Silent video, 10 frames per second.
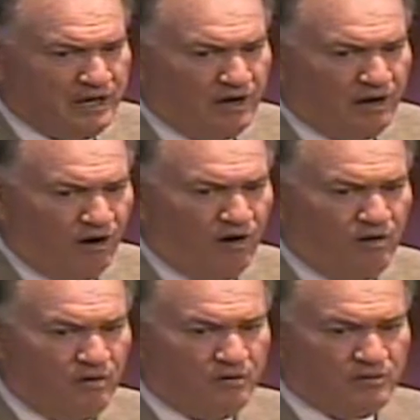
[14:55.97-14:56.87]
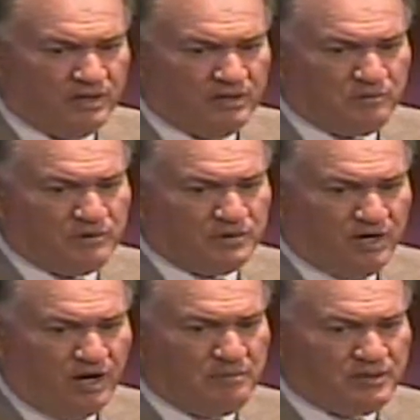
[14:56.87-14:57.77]
all with a
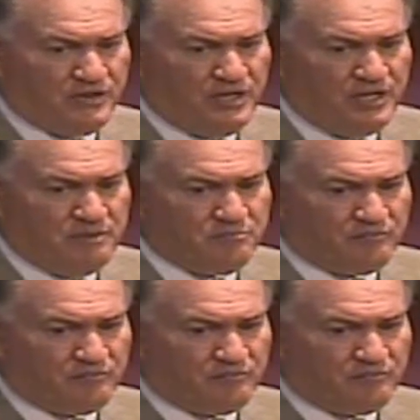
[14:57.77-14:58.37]
common theme